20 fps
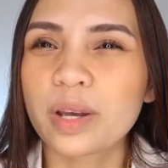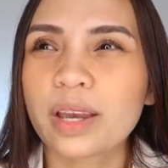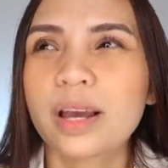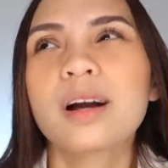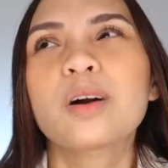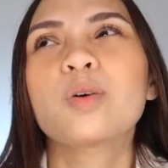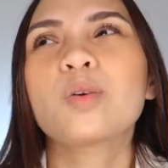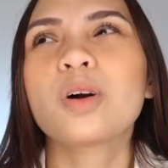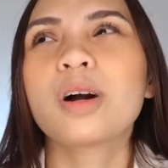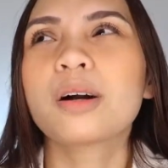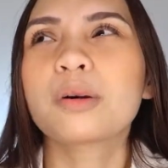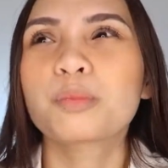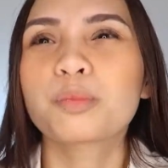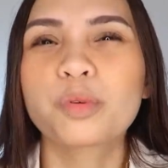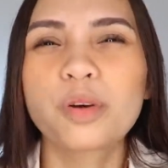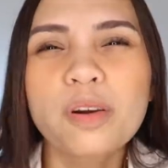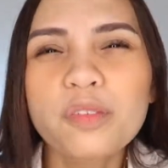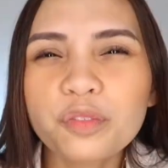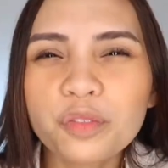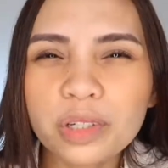ako ang
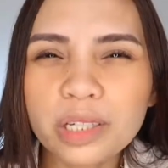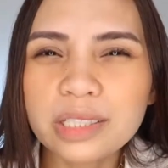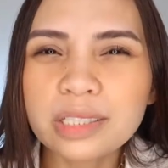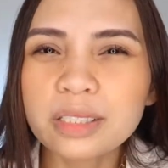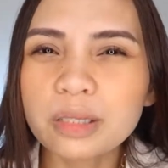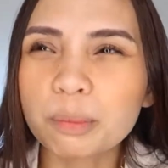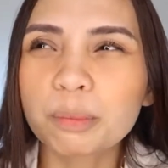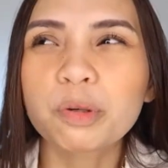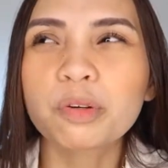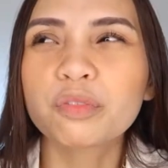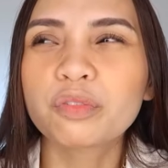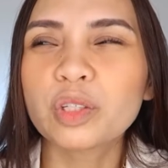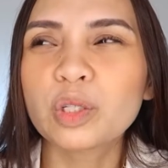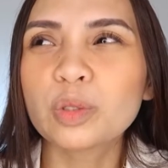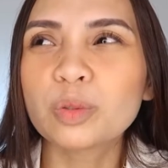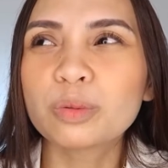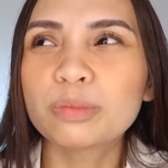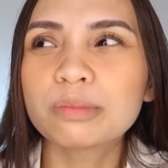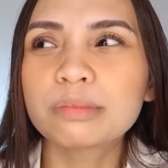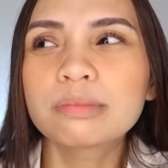preference sa
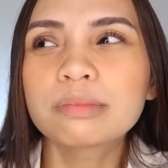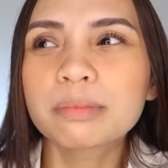perfume